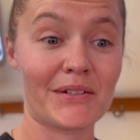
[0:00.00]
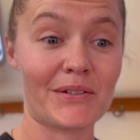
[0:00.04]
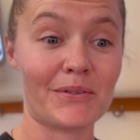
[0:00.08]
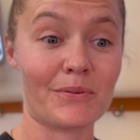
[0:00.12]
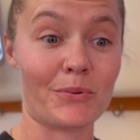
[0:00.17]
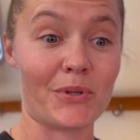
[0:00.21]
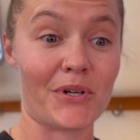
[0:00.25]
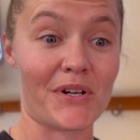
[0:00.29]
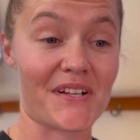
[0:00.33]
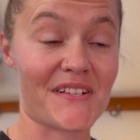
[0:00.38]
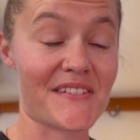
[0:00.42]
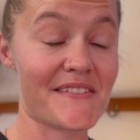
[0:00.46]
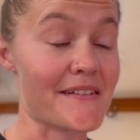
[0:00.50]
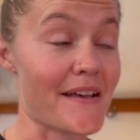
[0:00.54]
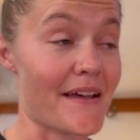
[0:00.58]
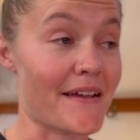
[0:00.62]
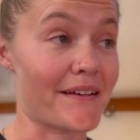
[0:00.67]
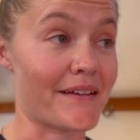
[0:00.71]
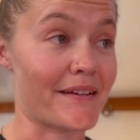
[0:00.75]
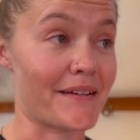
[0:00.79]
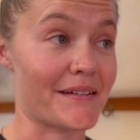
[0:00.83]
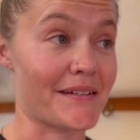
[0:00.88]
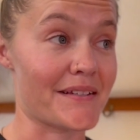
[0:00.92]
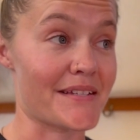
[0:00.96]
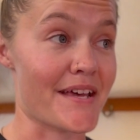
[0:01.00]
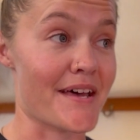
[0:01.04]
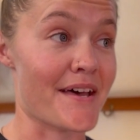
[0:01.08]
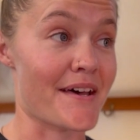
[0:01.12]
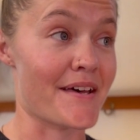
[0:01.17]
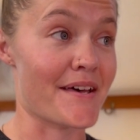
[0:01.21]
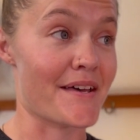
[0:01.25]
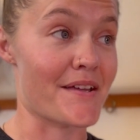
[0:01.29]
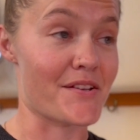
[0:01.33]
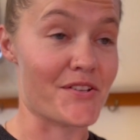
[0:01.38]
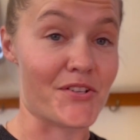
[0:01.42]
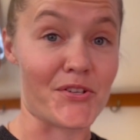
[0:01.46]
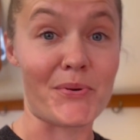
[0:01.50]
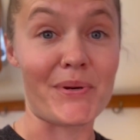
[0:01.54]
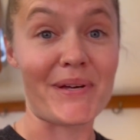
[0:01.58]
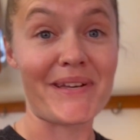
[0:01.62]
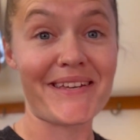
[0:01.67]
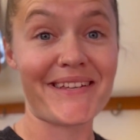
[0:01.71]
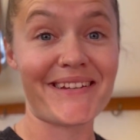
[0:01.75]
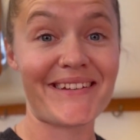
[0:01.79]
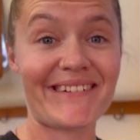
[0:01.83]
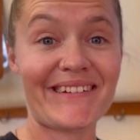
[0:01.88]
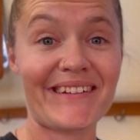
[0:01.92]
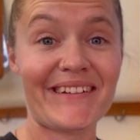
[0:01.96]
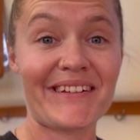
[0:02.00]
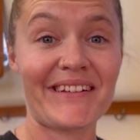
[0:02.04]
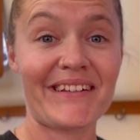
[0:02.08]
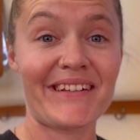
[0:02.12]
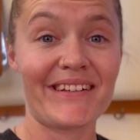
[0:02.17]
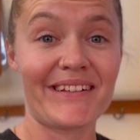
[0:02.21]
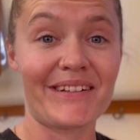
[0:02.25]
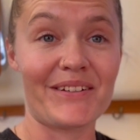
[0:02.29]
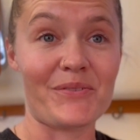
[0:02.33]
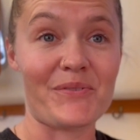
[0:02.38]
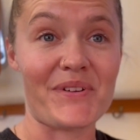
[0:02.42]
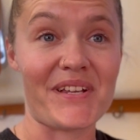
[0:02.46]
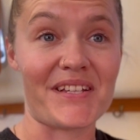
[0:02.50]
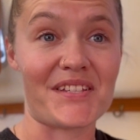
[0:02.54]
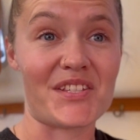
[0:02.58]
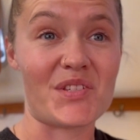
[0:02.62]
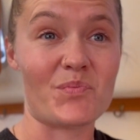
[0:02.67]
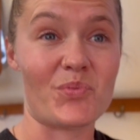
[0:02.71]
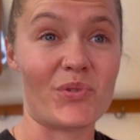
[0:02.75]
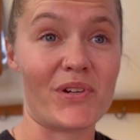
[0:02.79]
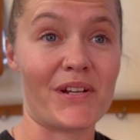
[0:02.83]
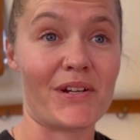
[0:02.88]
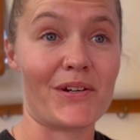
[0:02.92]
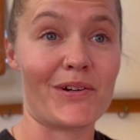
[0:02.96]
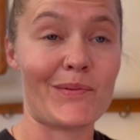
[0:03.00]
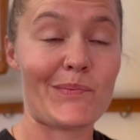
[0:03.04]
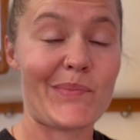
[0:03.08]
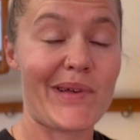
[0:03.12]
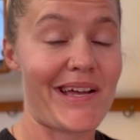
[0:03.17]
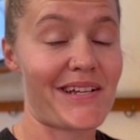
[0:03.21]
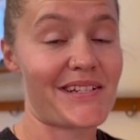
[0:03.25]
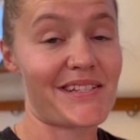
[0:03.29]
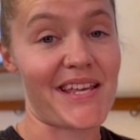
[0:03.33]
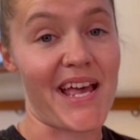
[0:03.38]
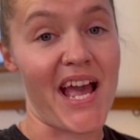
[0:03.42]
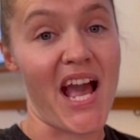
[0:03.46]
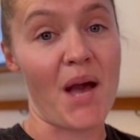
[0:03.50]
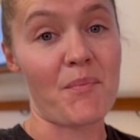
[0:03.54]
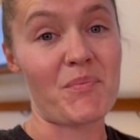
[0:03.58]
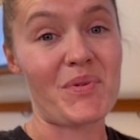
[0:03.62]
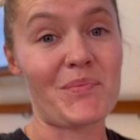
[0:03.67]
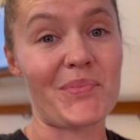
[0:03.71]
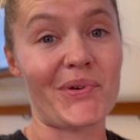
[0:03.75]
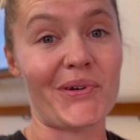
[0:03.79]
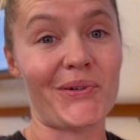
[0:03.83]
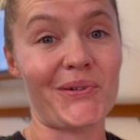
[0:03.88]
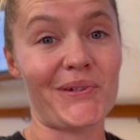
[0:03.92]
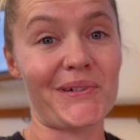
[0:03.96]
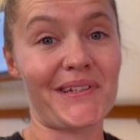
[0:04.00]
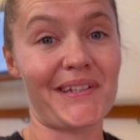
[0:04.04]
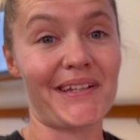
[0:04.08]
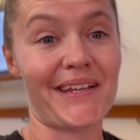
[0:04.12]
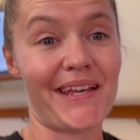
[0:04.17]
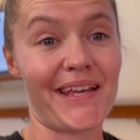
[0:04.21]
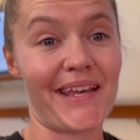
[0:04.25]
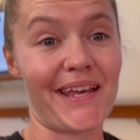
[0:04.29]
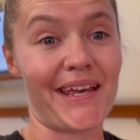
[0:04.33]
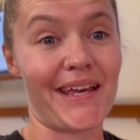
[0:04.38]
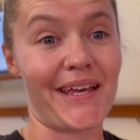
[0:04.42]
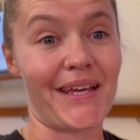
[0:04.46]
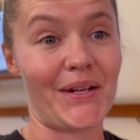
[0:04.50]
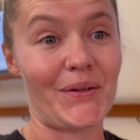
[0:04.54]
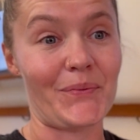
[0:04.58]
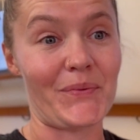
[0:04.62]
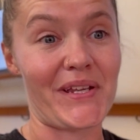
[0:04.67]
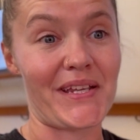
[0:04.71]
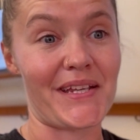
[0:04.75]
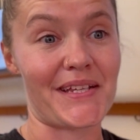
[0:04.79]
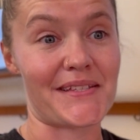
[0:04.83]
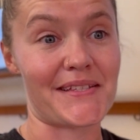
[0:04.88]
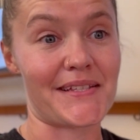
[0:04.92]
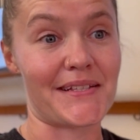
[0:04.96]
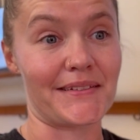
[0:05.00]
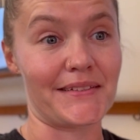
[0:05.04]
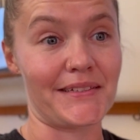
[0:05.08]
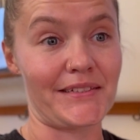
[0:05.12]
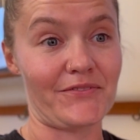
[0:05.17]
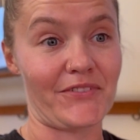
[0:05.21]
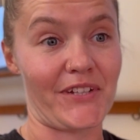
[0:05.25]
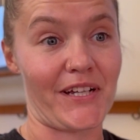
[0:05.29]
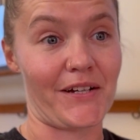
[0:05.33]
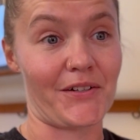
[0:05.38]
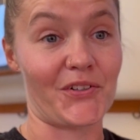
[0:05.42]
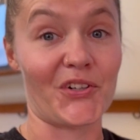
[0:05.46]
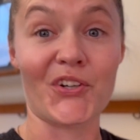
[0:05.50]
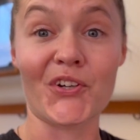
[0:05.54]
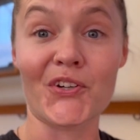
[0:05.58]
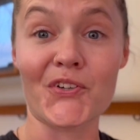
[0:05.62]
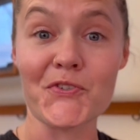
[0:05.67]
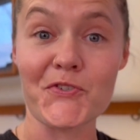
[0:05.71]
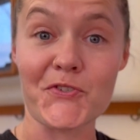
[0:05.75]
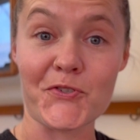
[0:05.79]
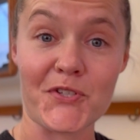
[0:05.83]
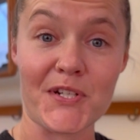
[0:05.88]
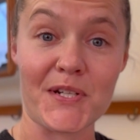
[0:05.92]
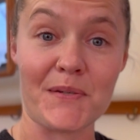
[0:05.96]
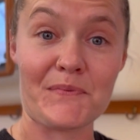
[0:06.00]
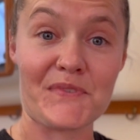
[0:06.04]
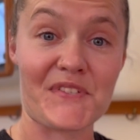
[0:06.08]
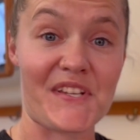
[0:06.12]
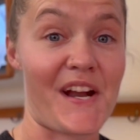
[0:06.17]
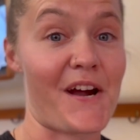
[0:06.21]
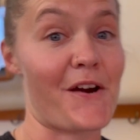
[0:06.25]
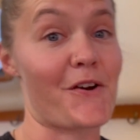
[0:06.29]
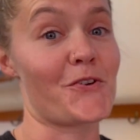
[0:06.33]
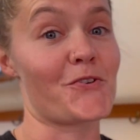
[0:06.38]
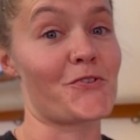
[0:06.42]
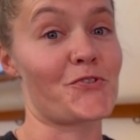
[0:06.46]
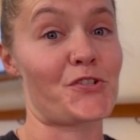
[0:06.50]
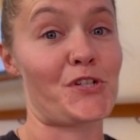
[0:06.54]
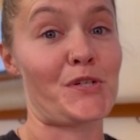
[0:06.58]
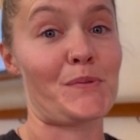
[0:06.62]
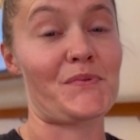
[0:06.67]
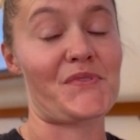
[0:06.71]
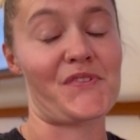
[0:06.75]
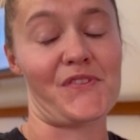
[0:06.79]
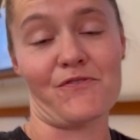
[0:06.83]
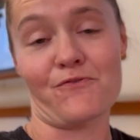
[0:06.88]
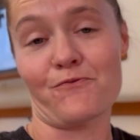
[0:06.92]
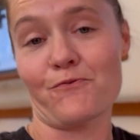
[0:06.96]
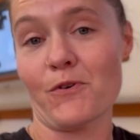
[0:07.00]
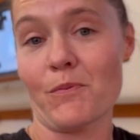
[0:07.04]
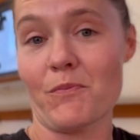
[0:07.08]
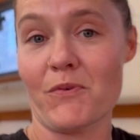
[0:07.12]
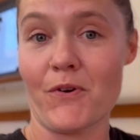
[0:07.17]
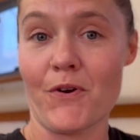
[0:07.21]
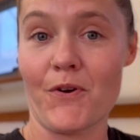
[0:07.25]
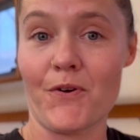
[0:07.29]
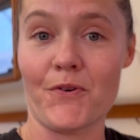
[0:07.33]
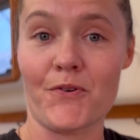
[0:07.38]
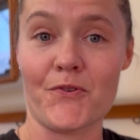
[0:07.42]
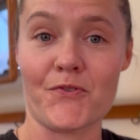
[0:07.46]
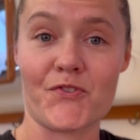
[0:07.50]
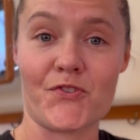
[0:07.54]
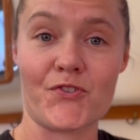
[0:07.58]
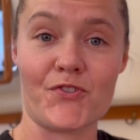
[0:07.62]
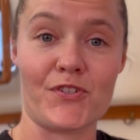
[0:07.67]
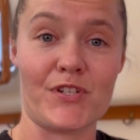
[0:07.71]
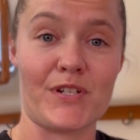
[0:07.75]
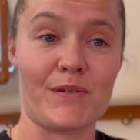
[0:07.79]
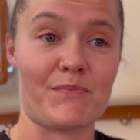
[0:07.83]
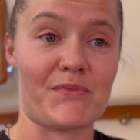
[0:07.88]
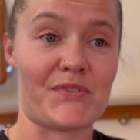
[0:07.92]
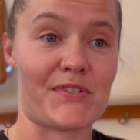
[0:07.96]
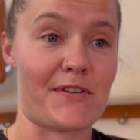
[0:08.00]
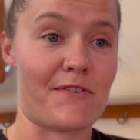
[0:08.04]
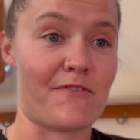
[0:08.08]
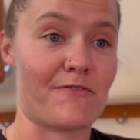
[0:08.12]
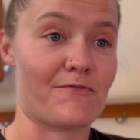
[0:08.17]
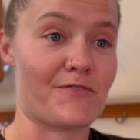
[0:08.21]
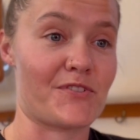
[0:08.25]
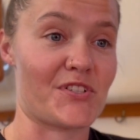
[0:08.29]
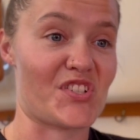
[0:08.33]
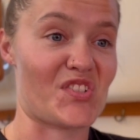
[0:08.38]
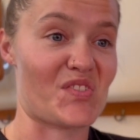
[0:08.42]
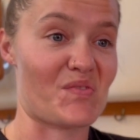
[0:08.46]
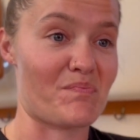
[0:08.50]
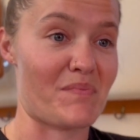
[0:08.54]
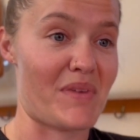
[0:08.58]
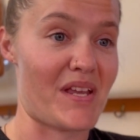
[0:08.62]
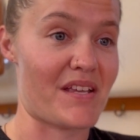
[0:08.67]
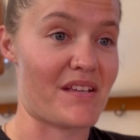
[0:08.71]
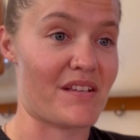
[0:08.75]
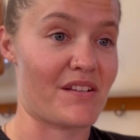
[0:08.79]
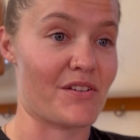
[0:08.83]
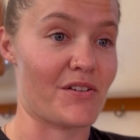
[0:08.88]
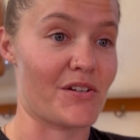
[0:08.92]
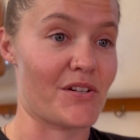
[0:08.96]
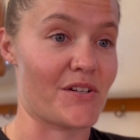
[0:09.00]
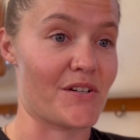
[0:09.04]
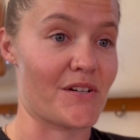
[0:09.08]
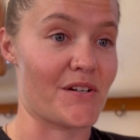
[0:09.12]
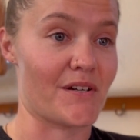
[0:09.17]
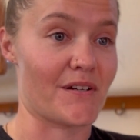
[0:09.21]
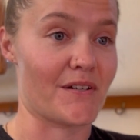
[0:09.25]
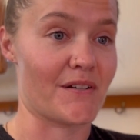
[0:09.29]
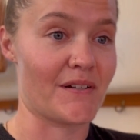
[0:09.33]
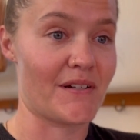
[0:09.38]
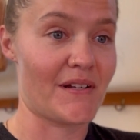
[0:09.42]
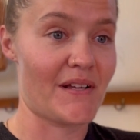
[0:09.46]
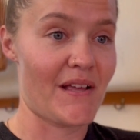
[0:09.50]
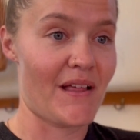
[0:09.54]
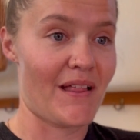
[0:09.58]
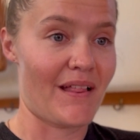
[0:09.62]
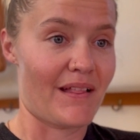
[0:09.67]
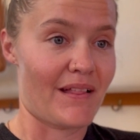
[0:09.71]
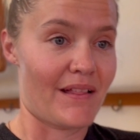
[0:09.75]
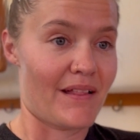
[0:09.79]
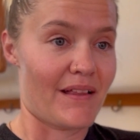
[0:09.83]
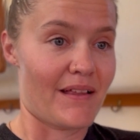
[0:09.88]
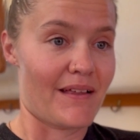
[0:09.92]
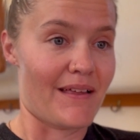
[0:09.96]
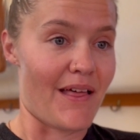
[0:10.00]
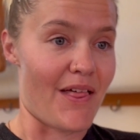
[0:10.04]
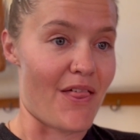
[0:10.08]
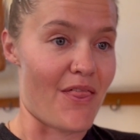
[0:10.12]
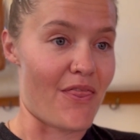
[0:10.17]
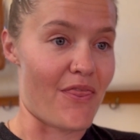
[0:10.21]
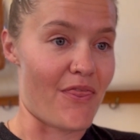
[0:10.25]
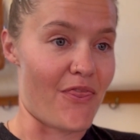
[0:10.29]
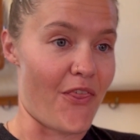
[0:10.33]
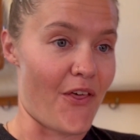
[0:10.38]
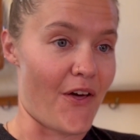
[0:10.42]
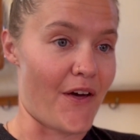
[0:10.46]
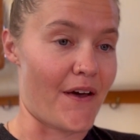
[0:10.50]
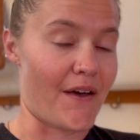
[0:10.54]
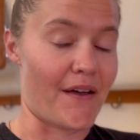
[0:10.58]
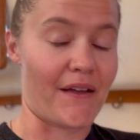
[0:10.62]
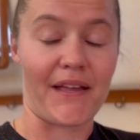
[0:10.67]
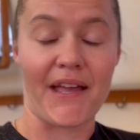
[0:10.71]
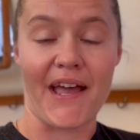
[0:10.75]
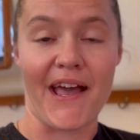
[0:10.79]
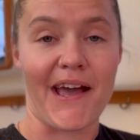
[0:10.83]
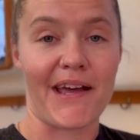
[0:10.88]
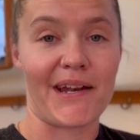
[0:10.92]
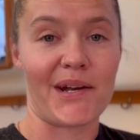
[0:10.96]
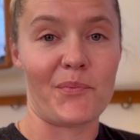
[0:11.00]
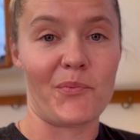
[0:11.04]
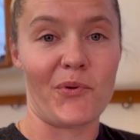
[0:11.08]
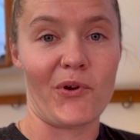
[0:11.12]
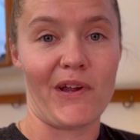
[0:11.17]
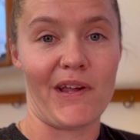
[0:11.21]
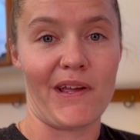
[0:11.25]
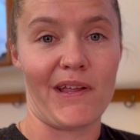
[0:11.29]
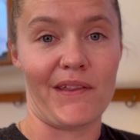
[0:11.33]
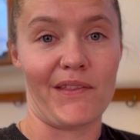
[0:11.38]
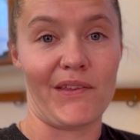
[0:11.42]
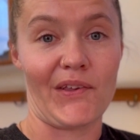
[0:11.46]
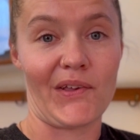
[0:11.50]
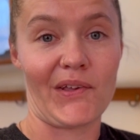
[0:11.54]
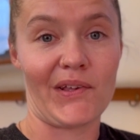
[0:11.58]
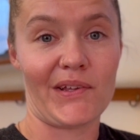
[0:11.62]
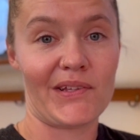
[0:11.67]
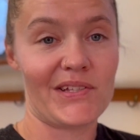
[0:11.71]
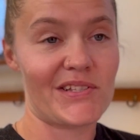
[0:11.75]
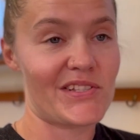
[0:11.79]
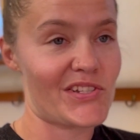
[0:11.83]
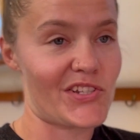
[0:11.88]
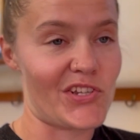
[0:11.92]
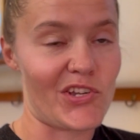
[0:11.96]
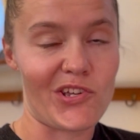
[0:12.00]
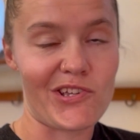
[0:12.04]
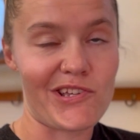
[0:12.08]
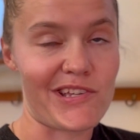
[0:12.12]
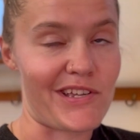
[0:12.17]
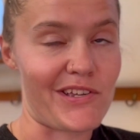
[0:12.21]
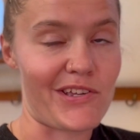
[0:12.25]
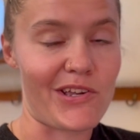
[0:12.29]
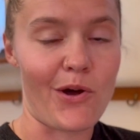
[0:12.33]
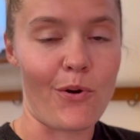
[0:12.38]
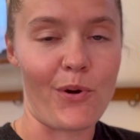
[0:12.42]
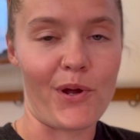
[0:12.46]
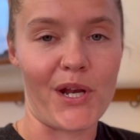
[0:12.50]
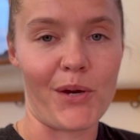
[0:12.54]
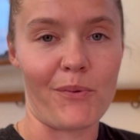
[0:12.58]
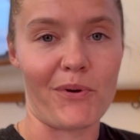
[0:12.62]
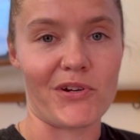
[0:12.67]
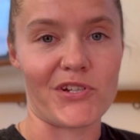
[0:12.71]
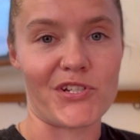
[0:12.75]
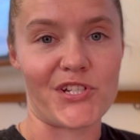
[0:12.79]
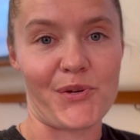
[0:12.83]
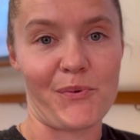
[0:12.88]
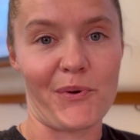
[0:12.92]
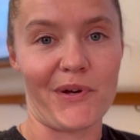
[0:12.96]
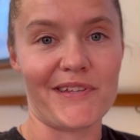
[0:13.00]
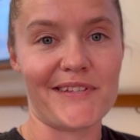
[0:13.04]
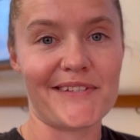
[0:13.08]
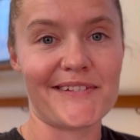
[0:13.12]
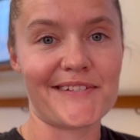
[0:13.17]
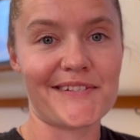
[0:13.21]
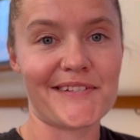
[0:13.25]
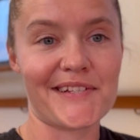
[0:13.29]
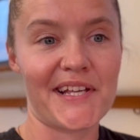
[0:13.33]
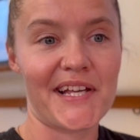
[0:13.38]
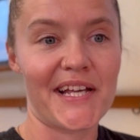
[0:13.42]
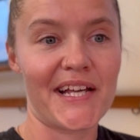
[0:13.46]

We're excited to do it. We get to bring her back to Happy Boat, and we get to live out her dreams and our dreams and the former owner's dreams of just making her the catamaran that can go anywhere she wants.